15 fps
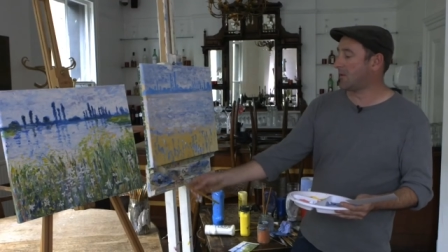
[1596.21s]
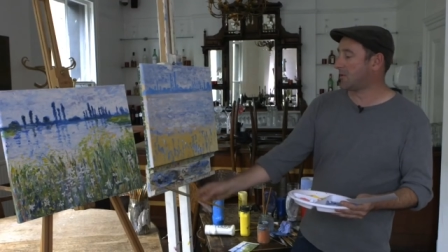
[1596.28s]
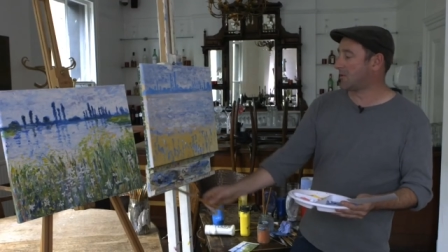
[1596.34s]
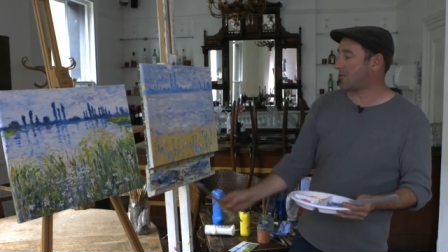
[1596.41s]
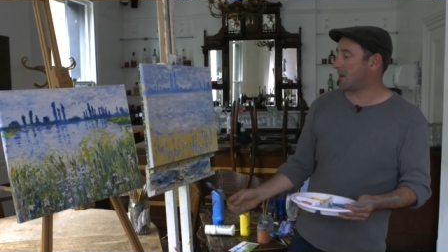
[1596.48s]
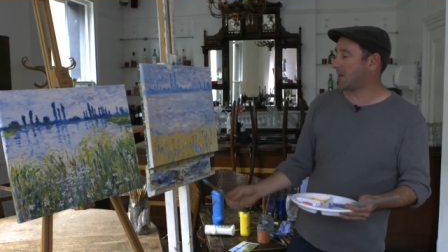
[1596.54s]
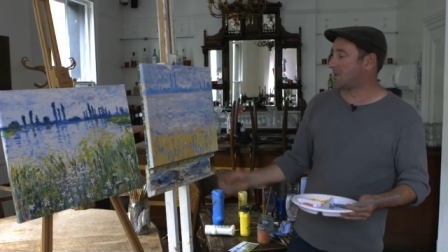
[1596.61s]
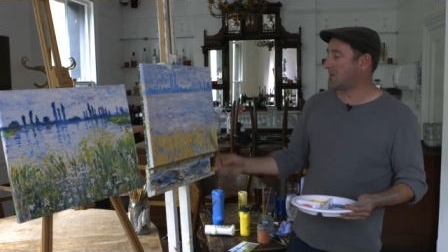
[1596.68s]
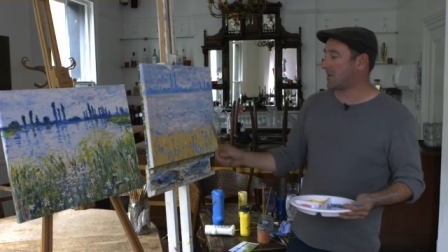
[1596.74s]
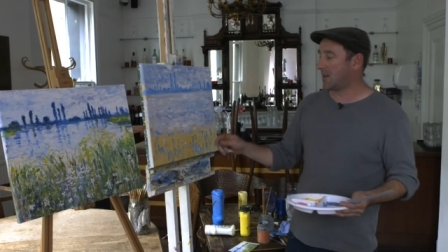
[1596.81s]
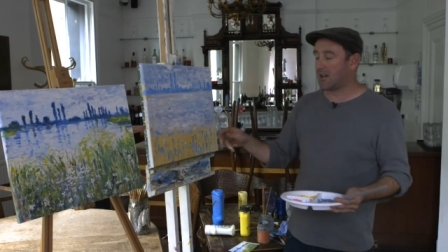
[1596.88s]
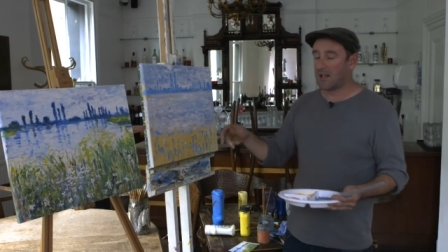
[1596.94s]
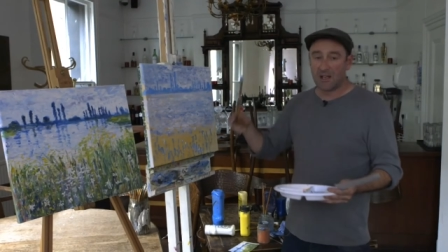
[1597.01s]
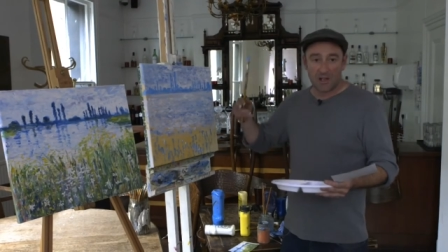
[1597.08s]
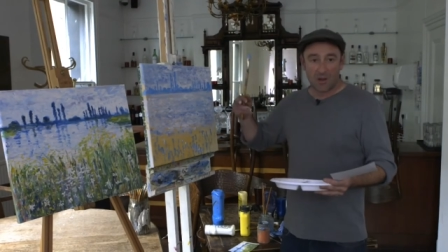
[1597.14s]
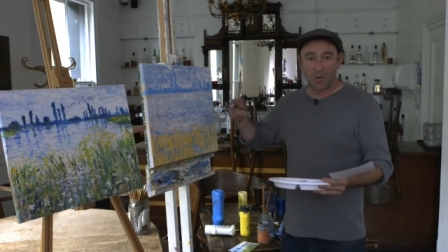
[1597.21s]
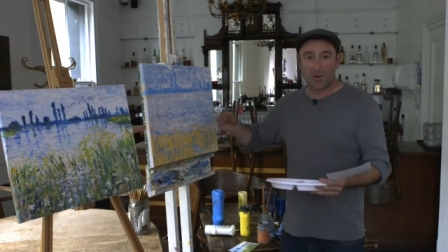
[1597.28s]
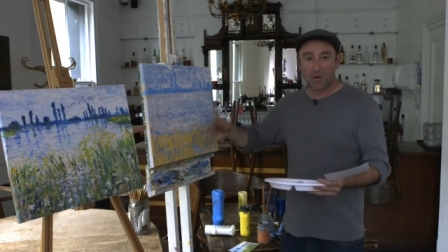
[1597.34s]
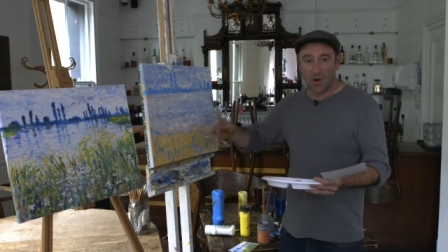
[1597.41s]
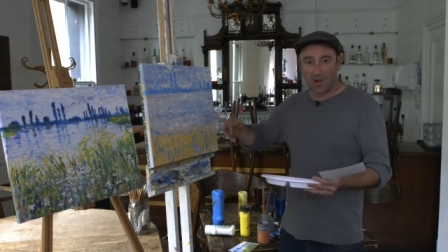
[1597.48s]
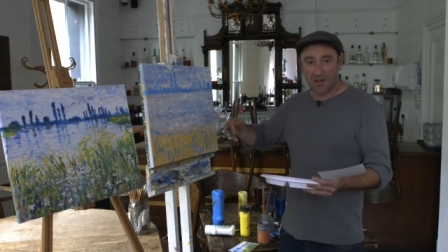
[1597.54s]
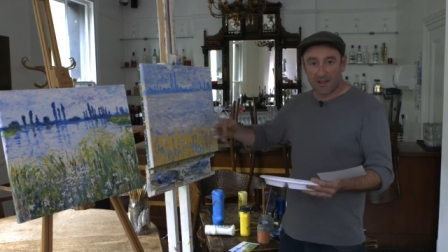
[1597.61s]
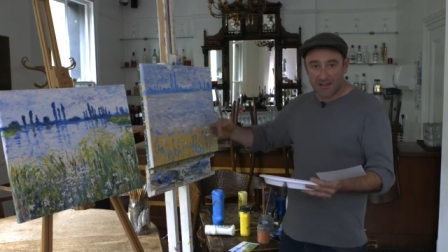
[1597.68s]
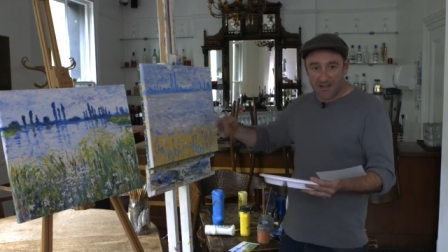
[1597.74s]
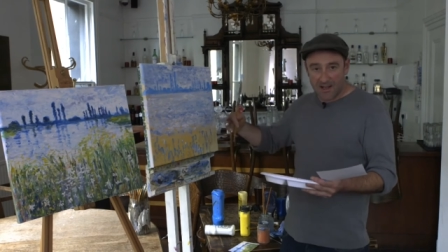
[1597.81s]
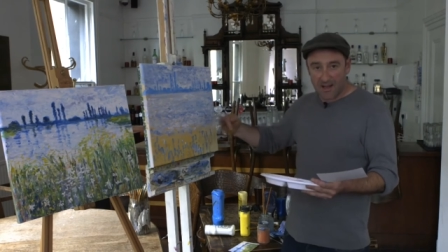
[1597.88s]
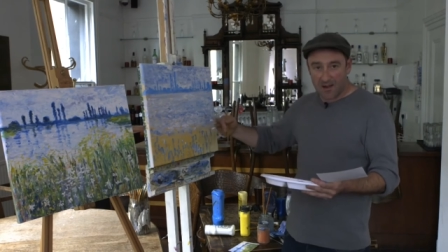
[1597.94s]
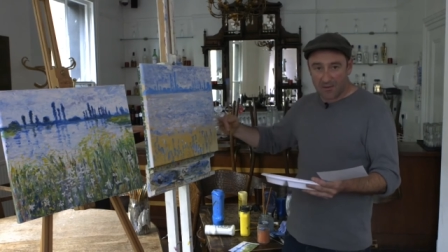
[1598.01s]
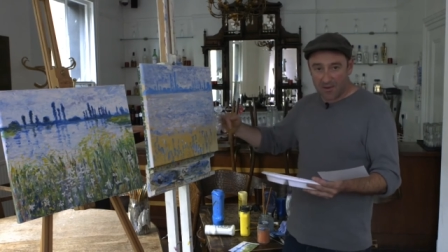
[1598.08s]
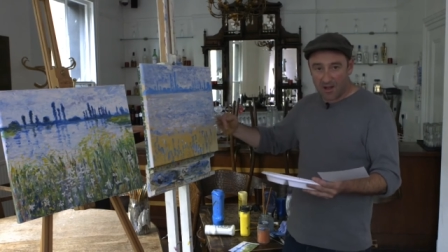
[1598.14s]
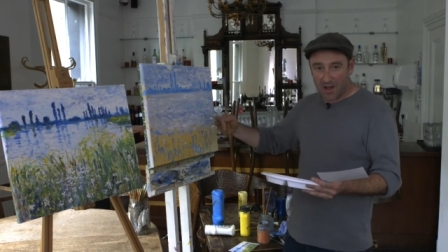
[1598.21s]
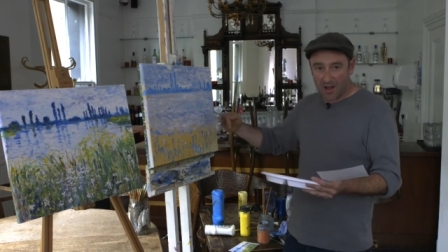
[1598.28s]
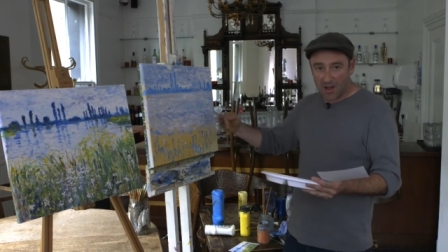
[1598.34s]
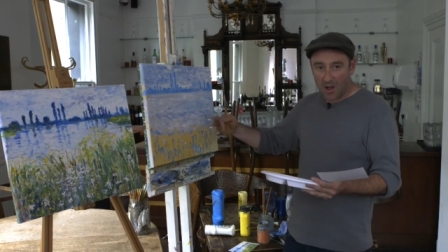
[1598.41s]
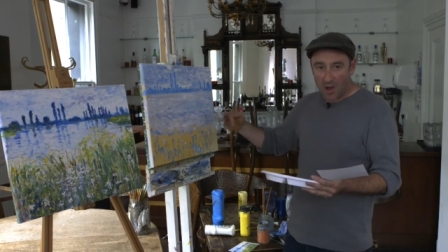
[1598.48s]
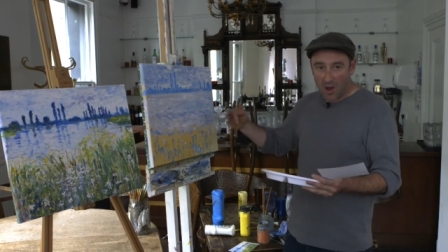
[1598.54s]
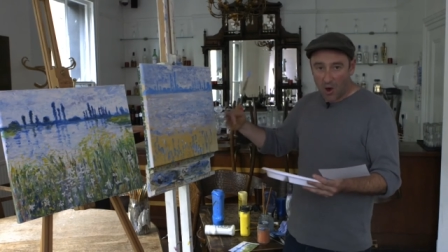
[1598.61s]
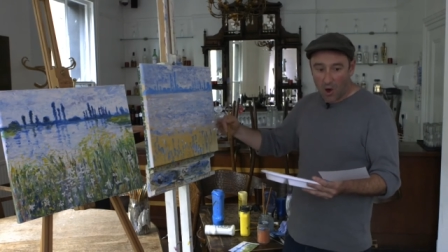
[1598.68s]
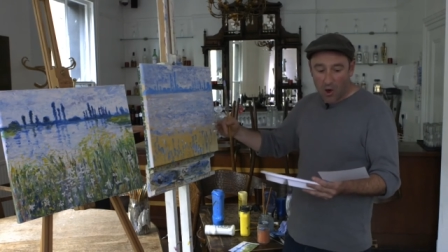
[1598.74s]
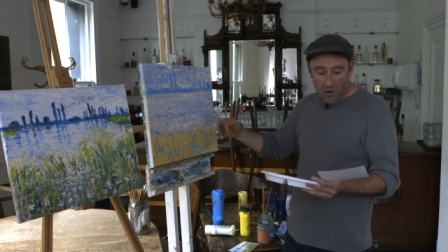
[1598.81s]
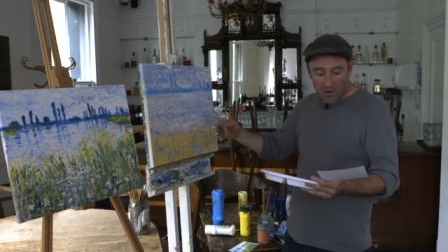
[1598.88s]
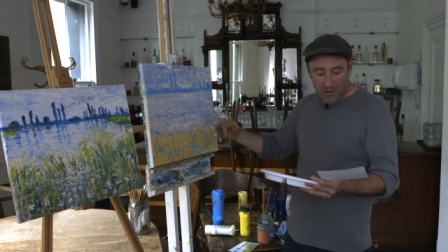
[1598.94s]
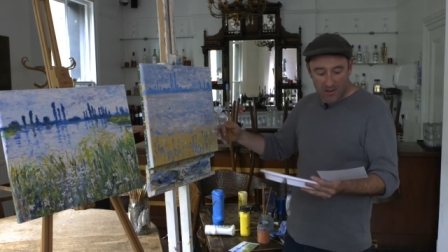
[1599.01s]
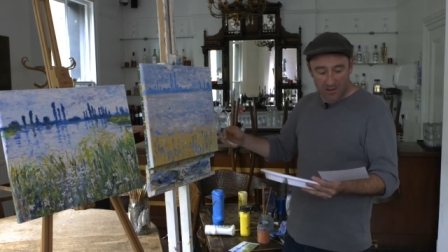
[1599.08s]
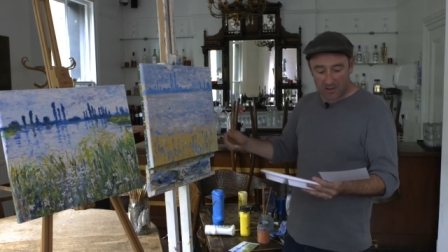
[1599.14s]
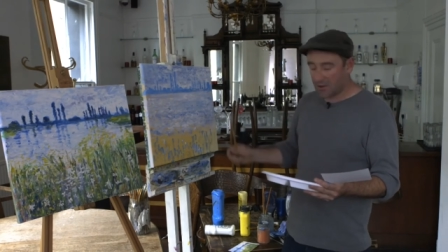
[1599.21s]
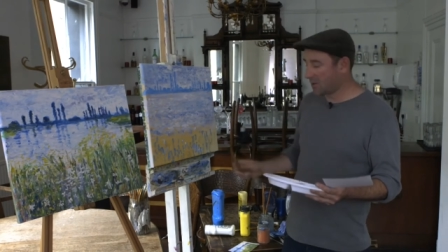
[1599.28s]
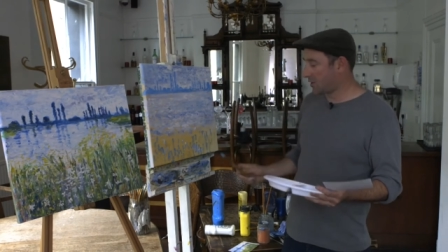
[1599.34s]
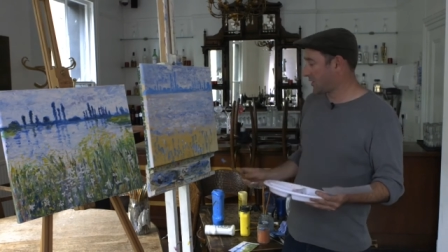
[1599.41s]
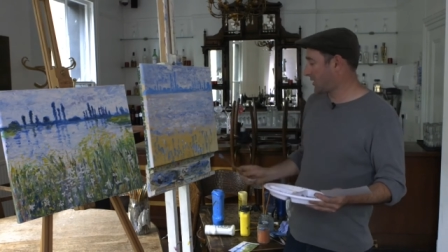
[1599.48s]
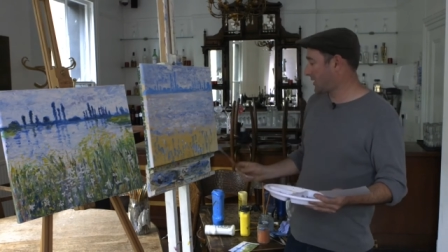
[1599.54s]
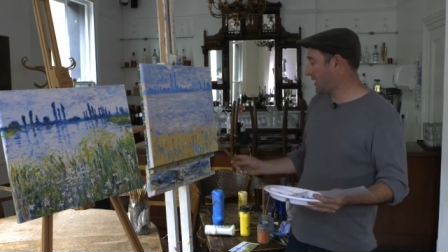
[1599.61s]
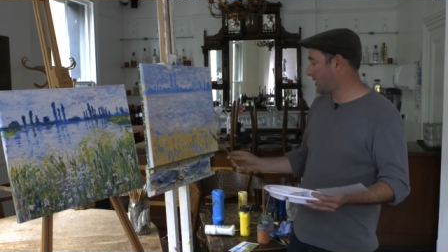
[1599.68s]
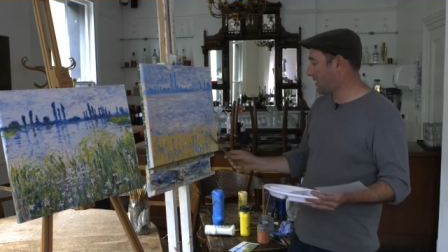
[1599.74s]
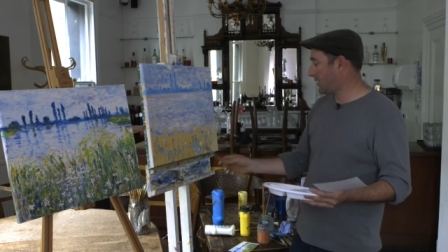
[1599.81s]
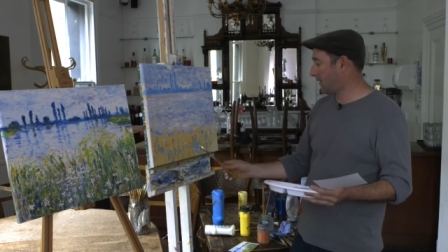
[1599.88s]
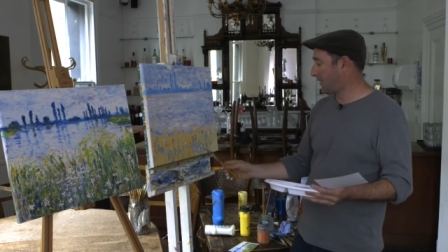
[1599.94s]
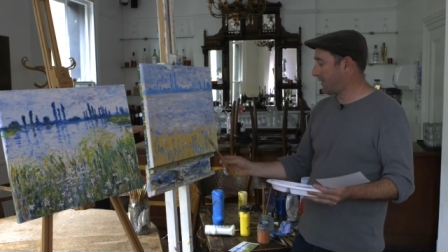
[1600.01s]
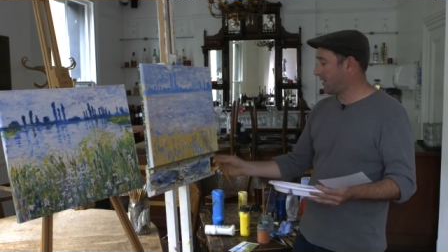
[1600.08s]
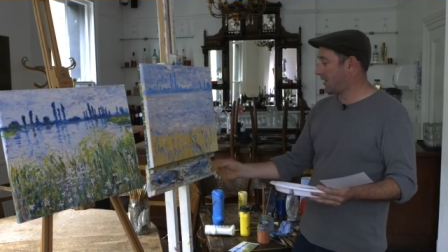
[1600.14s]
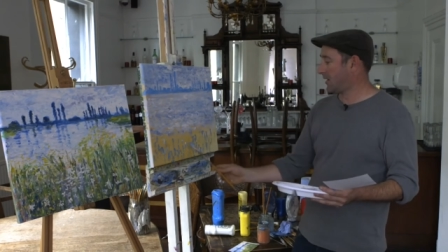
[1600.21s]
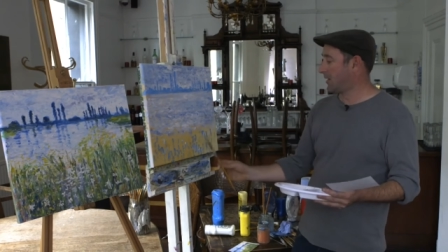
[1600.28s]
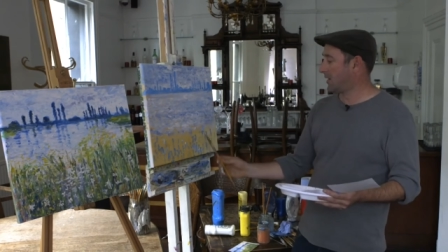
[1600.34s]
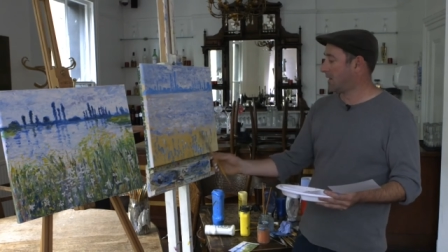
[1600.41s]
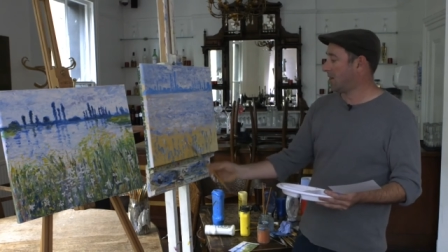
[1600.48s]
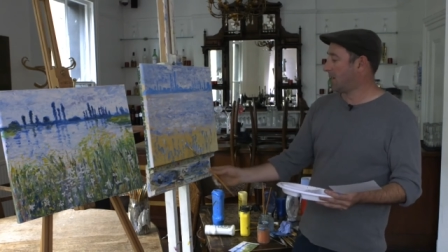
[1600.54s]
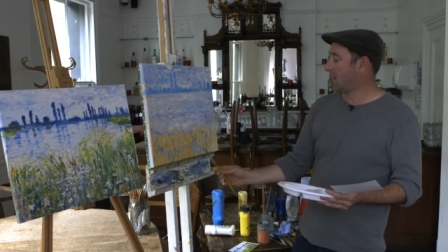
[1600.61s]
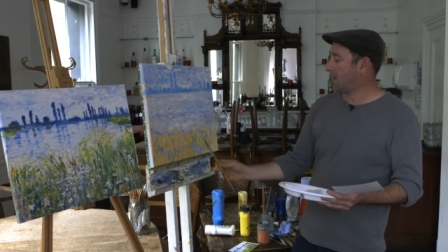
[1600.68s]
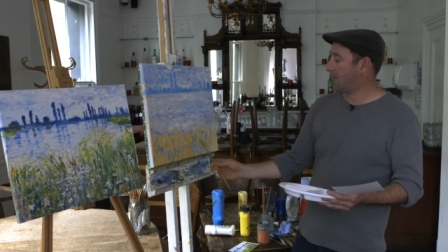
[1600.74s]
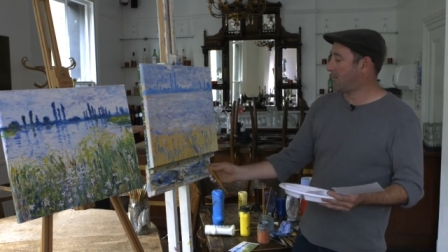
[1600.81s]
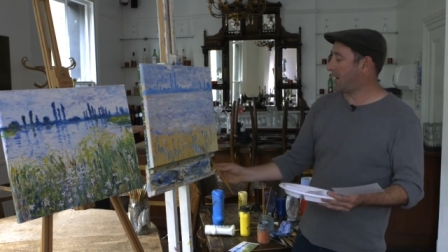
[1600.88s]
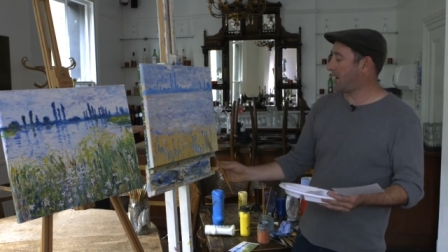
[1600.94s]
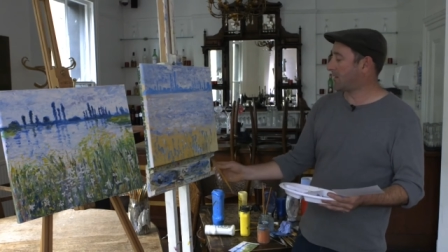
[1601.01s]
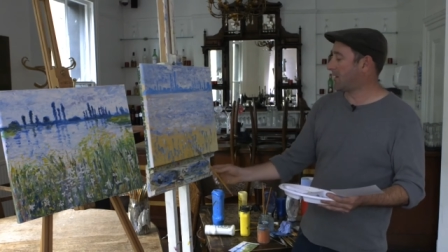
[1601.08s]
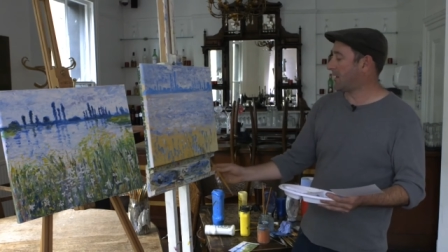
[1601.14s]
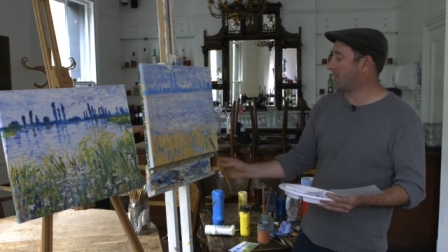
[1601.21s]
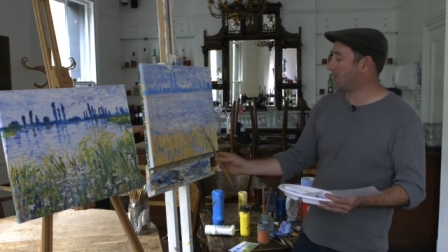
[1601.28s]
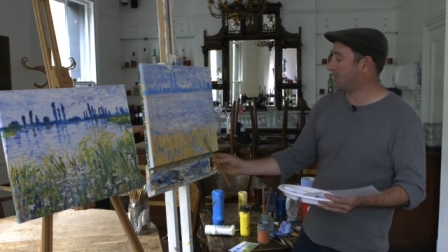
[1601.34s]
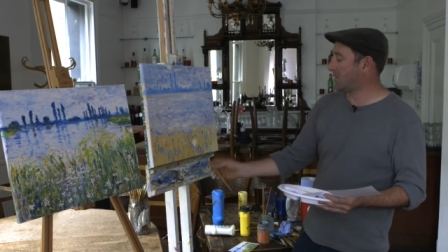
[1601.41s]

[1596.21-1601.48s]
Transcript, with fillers: And gradually, we're knocking down that orange kind of background,